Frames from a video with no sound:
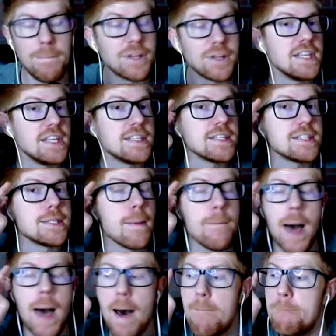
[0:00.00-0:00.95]
But this is
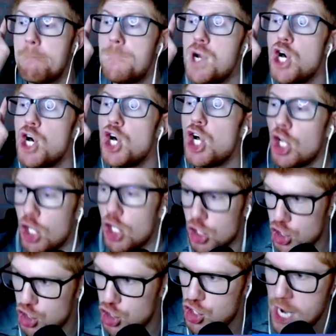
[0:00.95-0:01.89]
some
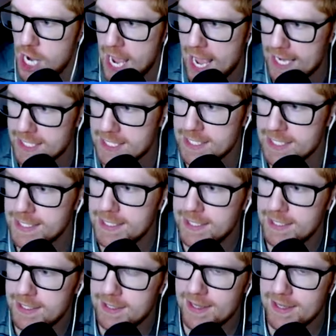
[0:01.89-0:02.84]
bullshit
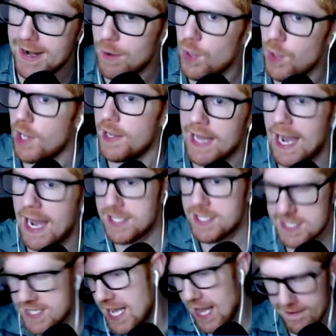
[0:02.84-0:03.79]
that I will
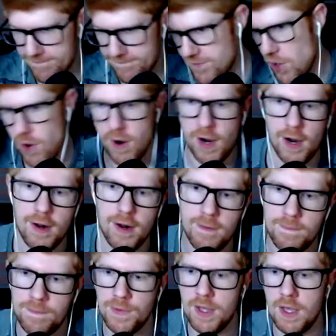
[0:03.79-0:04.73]
not stand for.
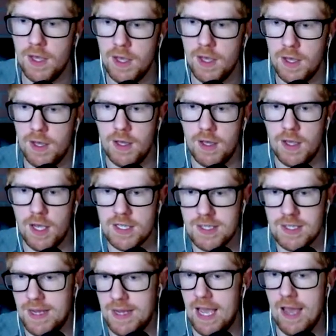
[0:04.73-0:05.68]

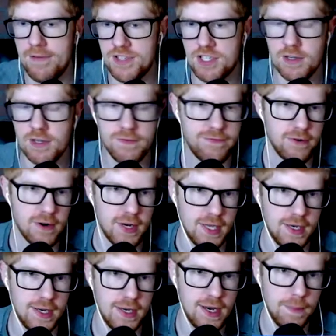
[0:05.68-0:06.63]
Except I have stood for
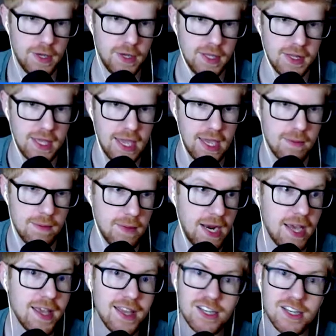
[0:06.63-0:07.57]
it and I played the game
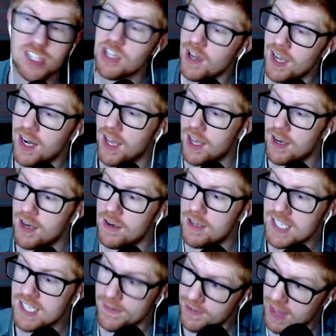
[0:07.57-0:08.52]
and I enjoyed it,
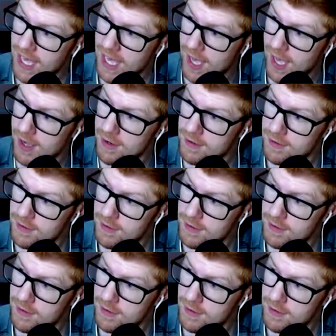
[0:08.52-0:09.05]
except for that.